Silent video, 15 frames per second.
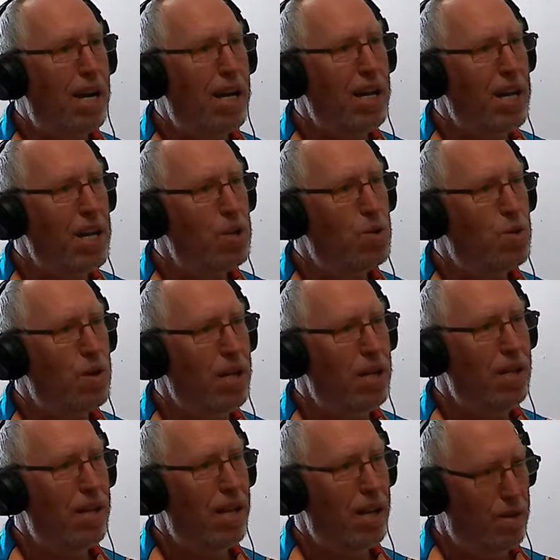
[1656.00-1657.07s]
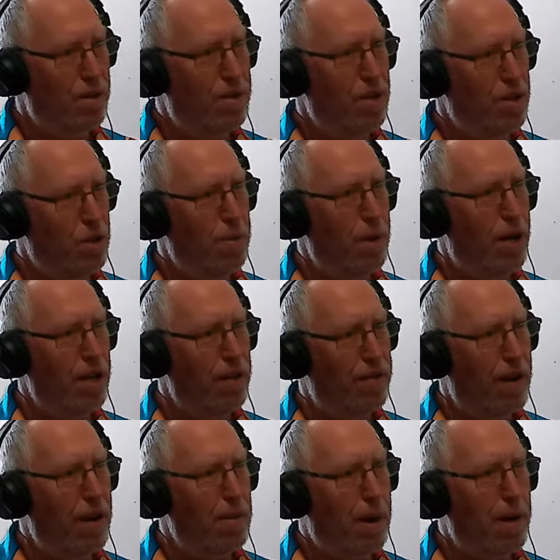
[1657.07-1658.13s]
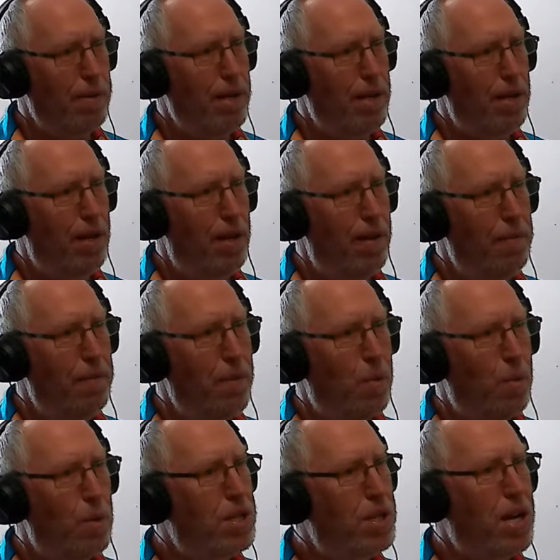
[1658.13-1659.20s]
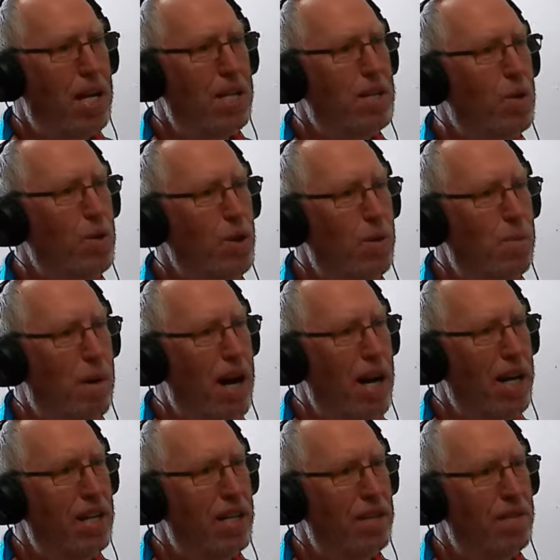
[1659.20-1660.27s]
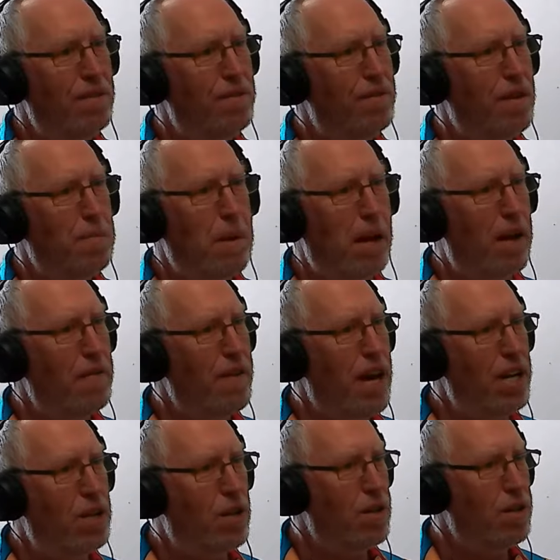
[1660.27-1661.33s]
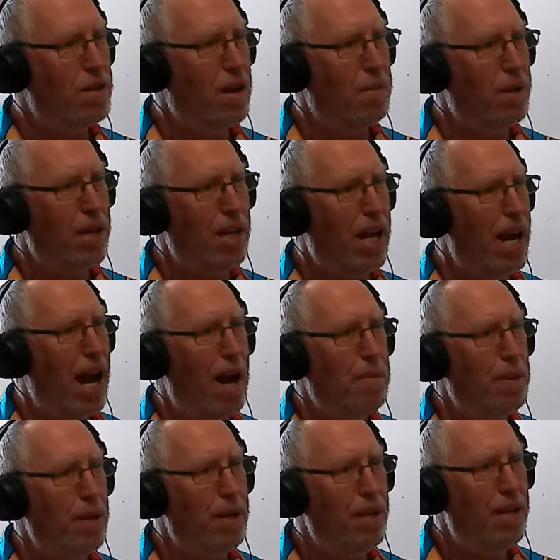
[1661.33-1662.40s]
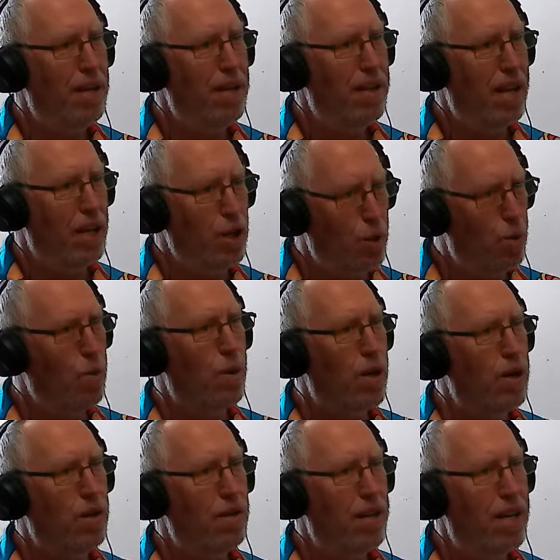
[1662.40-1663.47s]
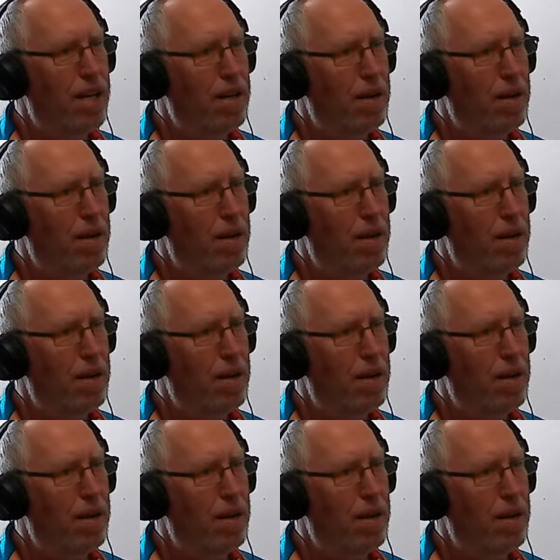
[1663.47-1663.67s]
in history, like since you've been on the fire department, what stands out in your mind of a big event or something that happened that you were a